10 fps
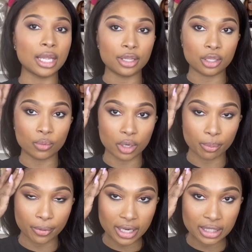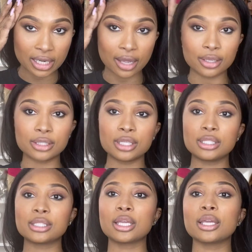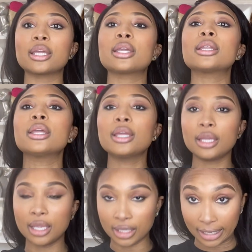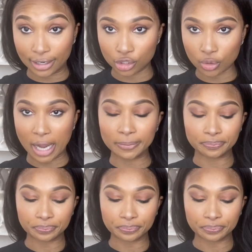and then you want to press it down onto the skin and let it dry.